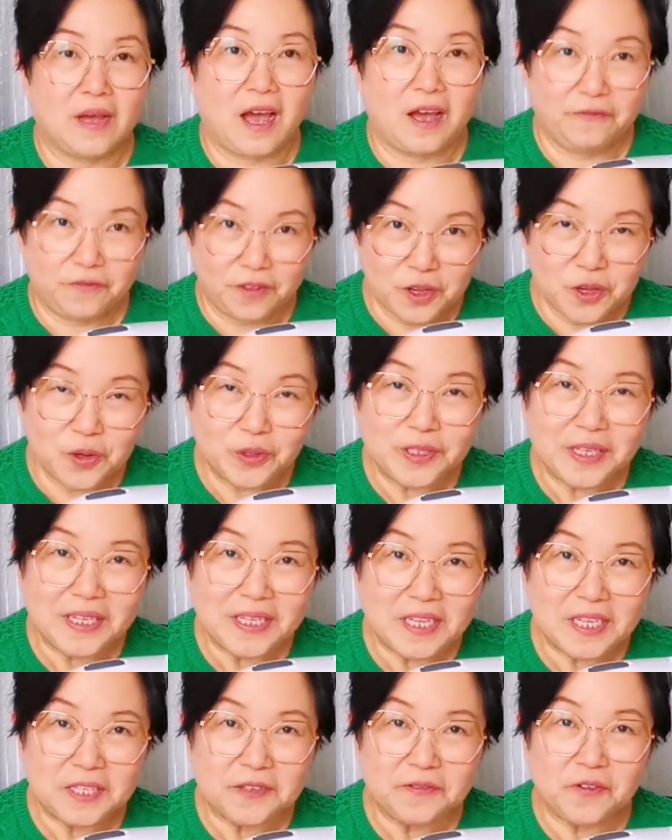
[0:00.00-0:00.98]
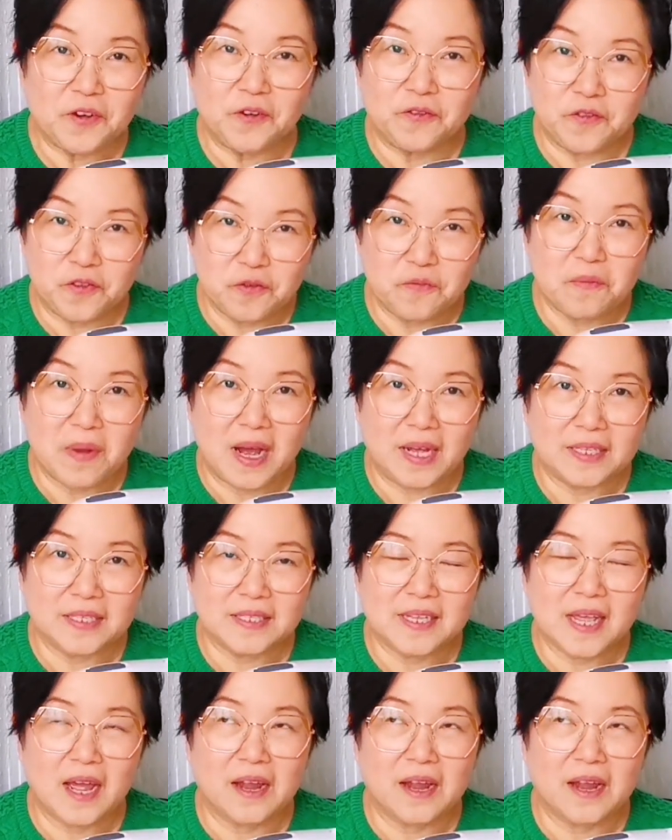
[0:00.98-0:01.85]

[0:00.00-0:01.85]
After using this for a few months,